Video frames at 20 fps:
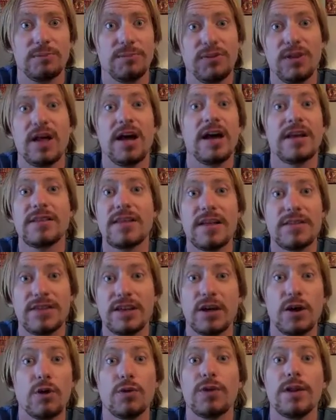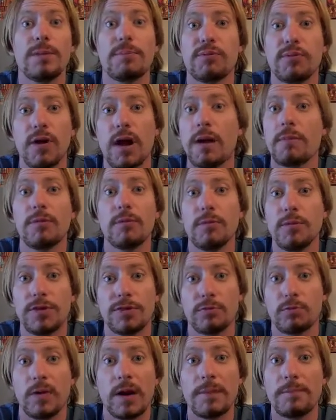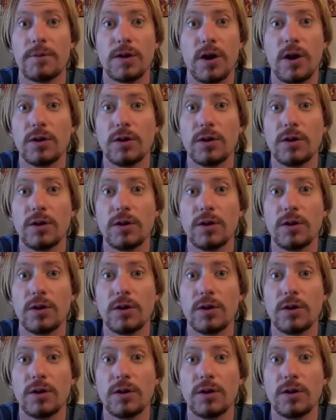implying that the only problem with rape